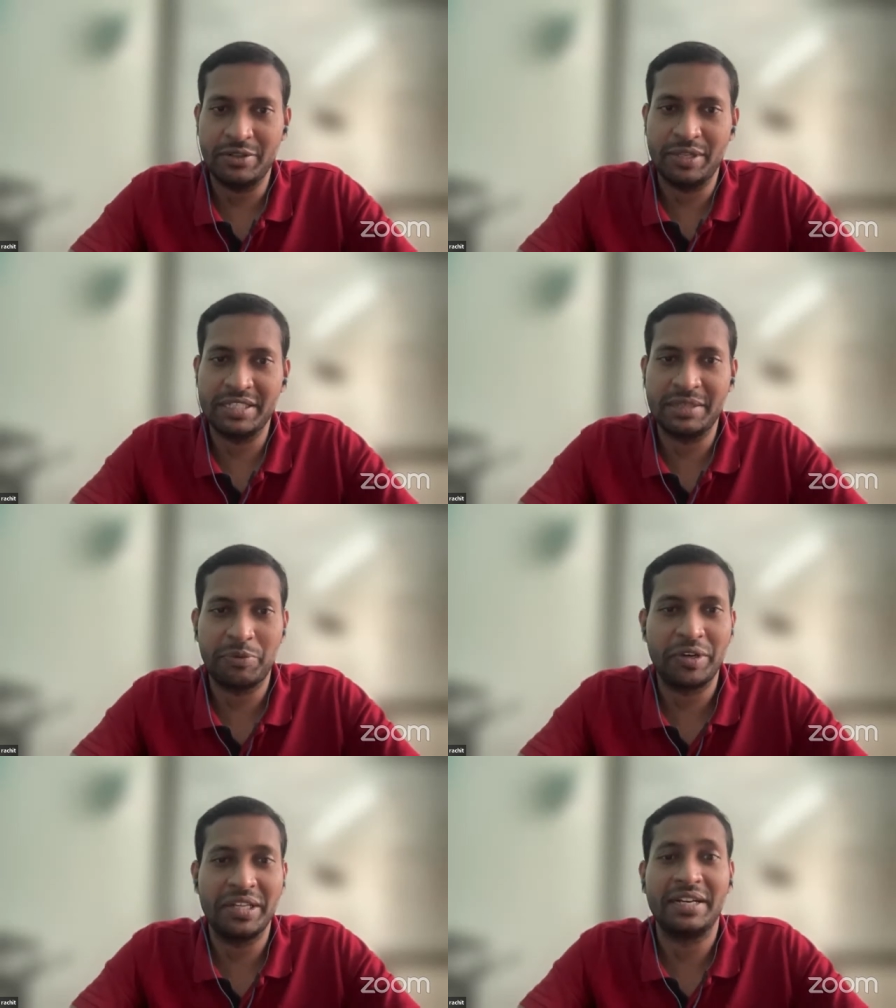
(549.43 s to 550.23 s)
So does the
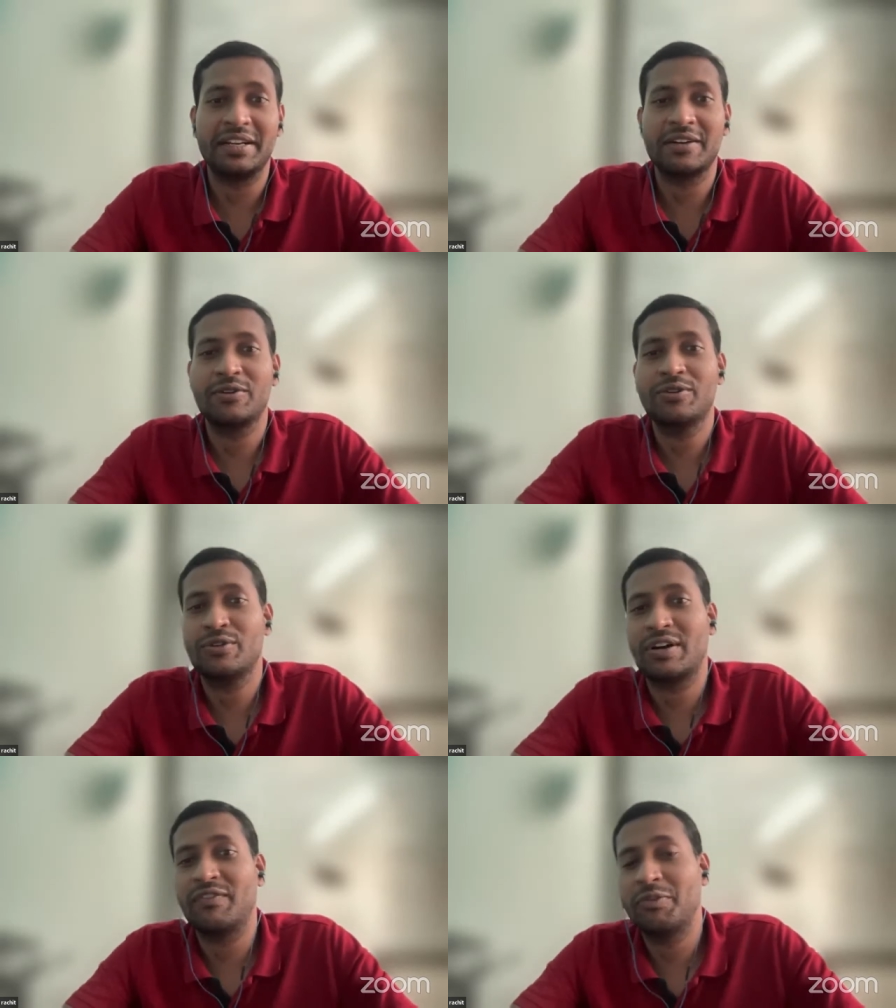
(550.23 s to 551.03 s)
protein
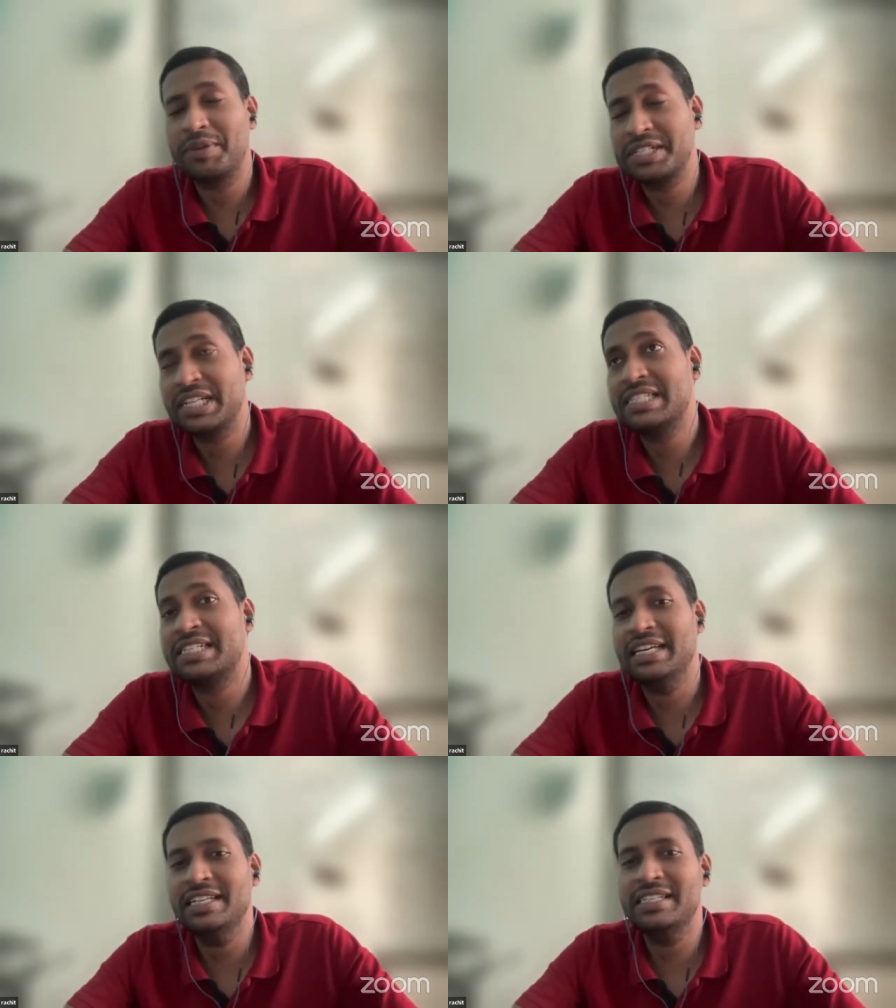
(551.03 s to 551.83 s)
undergo conformational
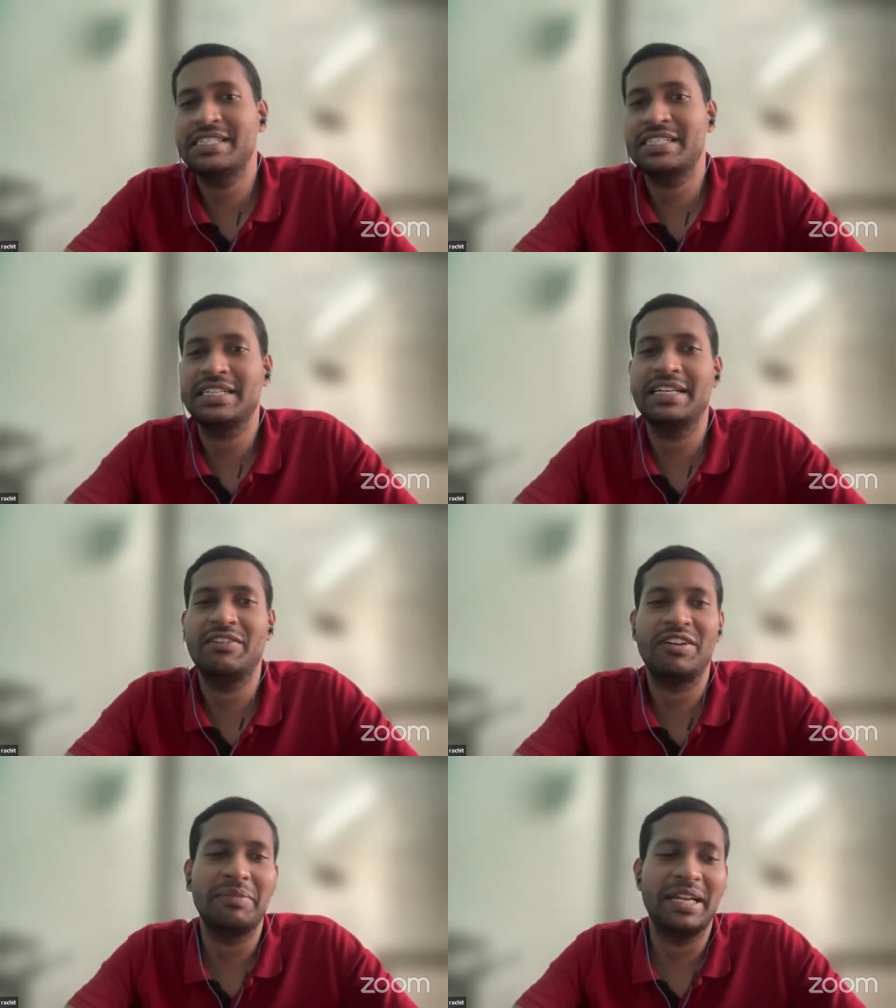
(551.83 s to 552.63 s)
change in
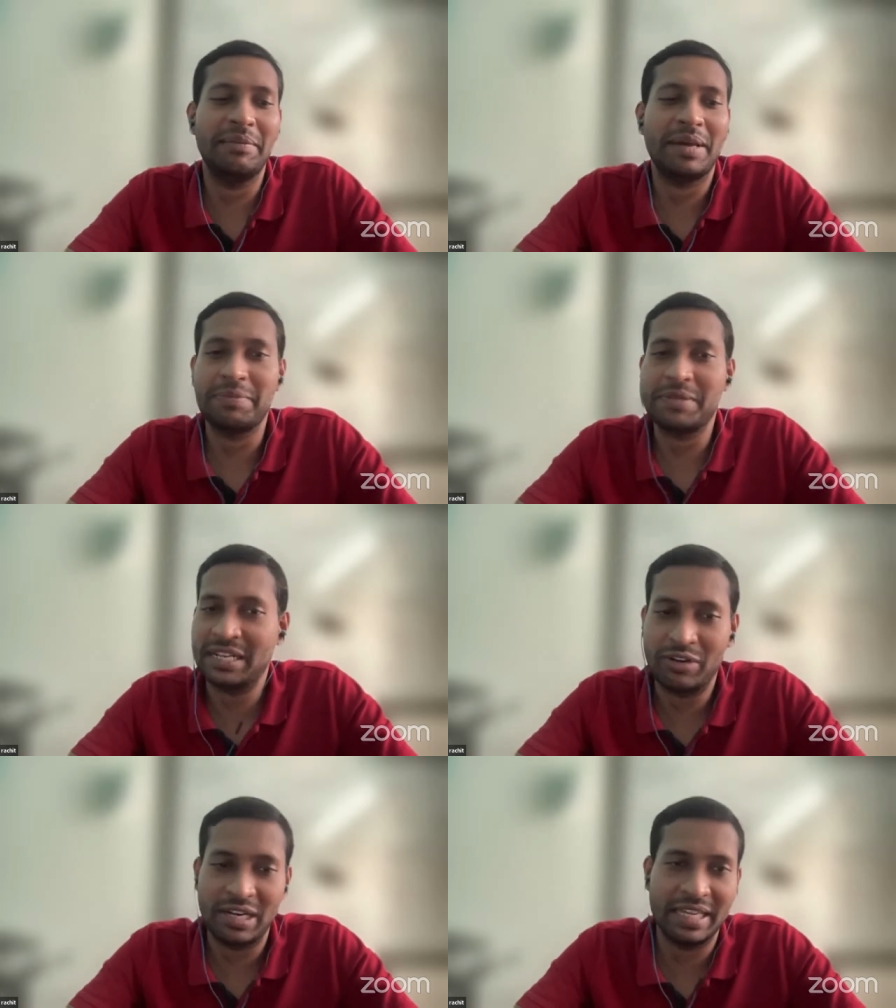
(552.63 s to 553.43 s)
different medium?
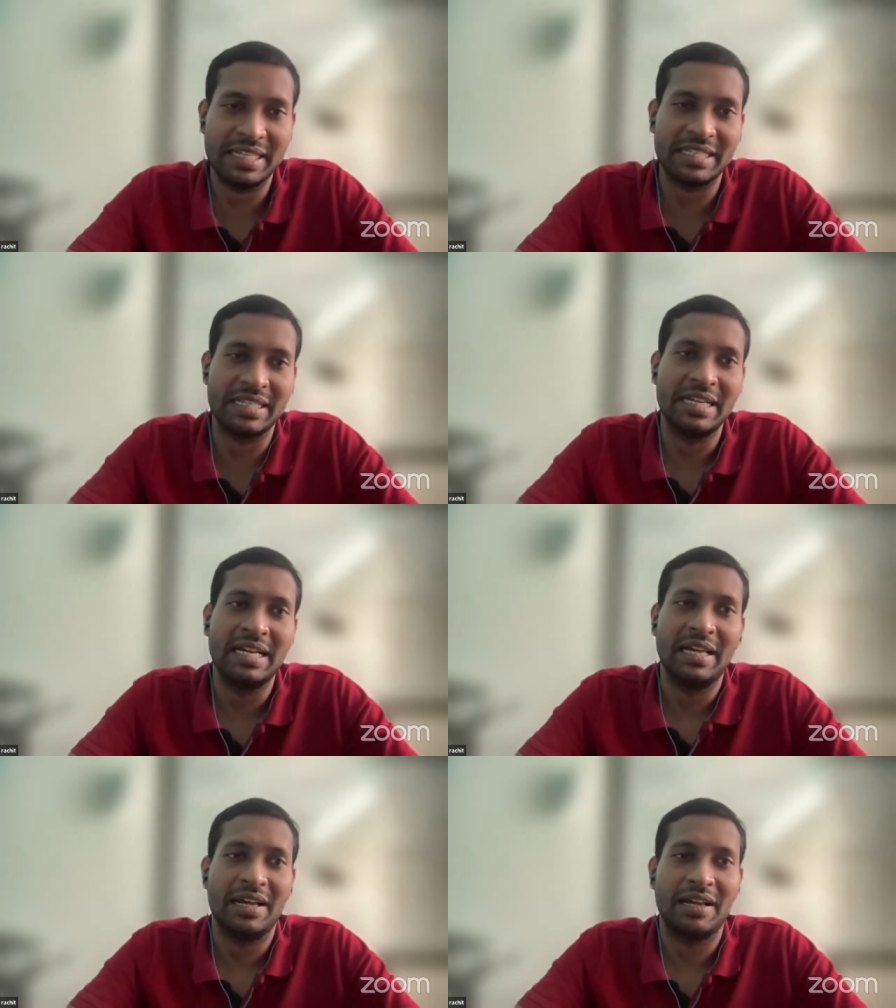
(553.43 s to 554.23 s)
Absolutely, yes.
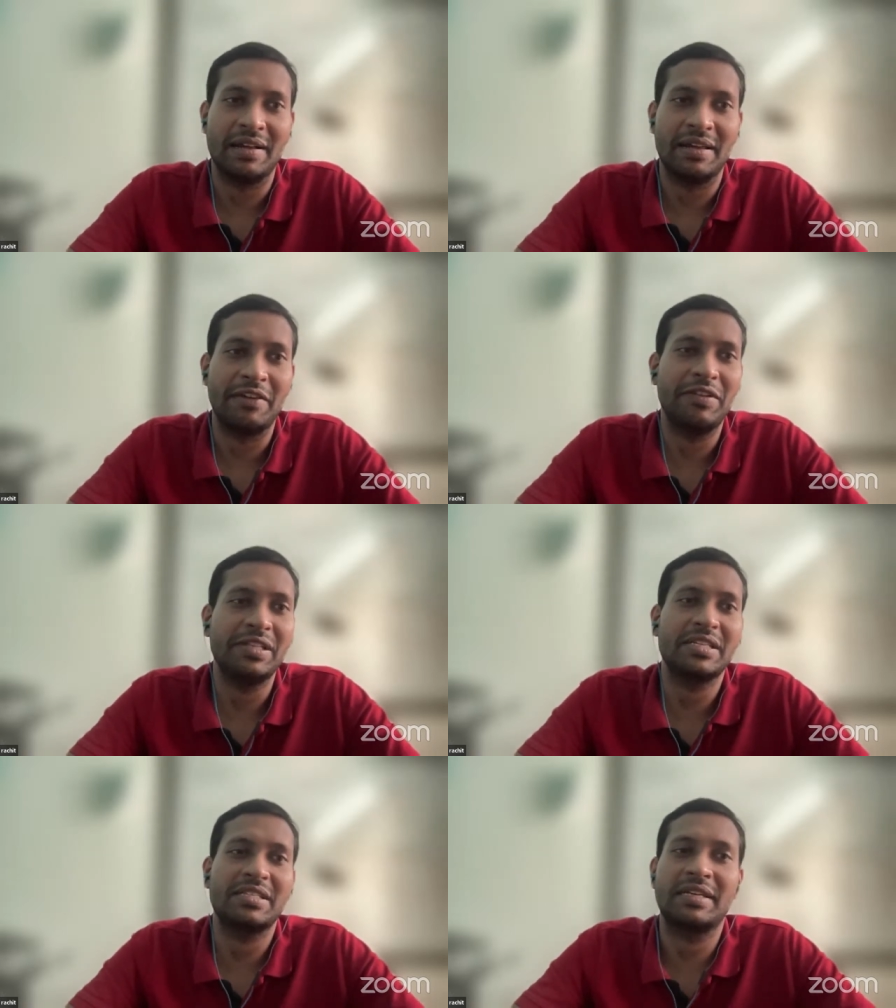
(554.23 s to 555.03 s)

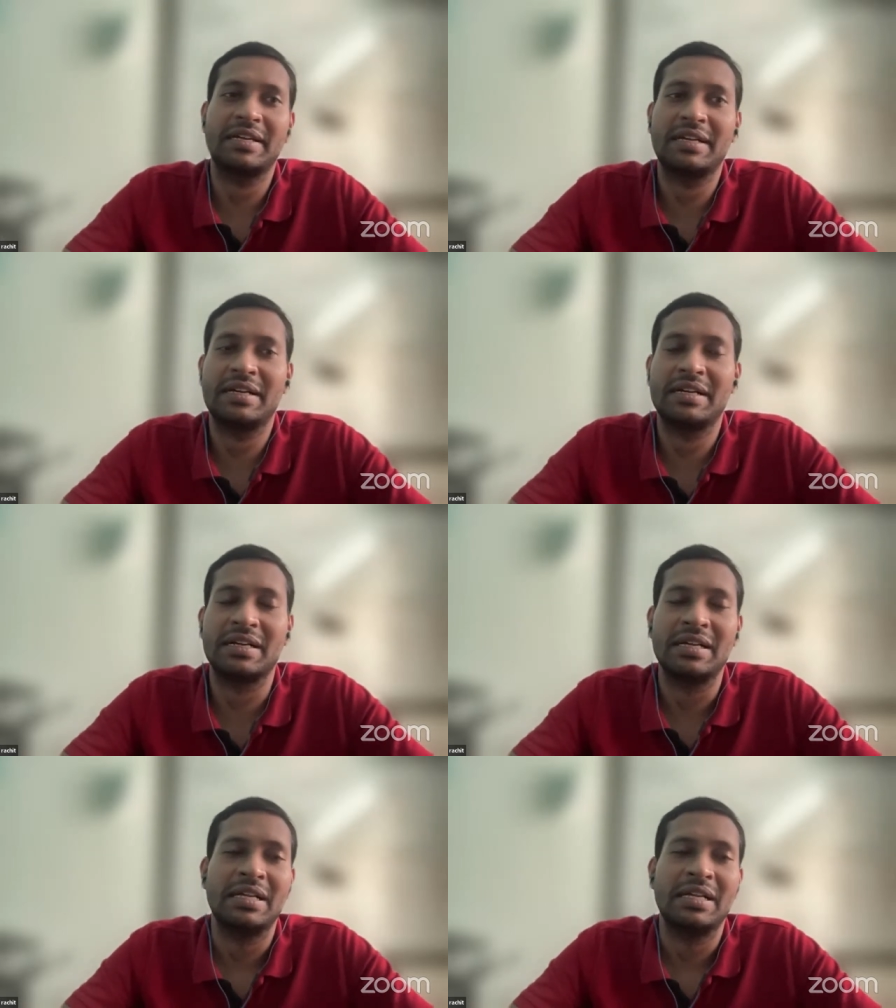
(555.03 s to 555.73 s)
Even just the